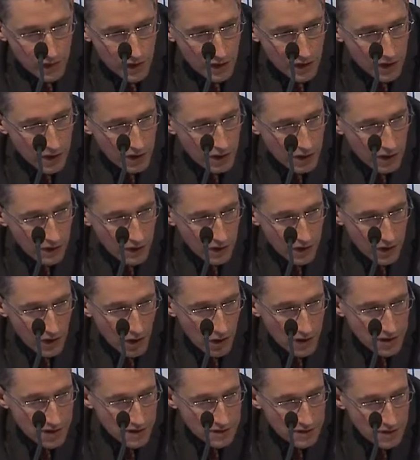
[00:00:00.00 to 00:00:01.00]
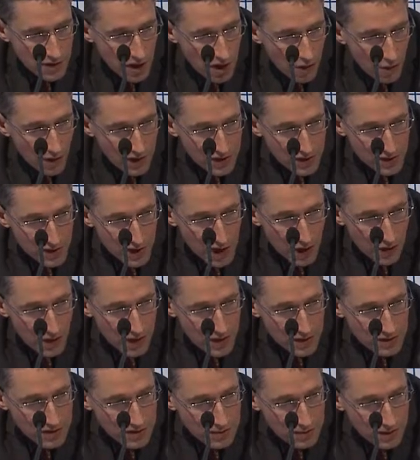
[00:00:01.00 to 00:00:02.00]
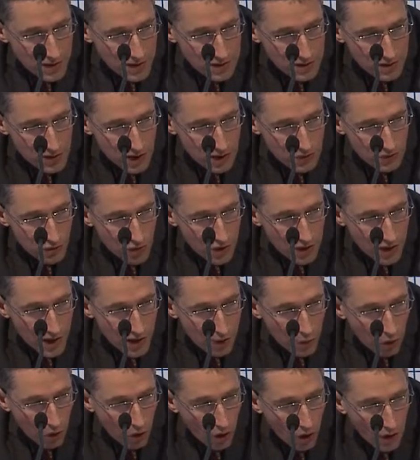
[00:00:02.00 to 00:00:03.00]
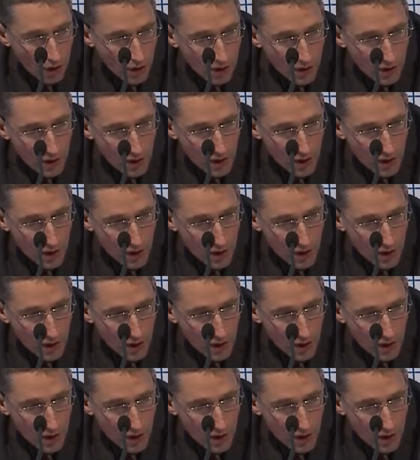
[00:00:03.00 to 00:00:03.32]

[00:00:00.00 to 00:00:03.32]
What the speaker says: And the knight has nowhere to go. He has to play something like rook a1,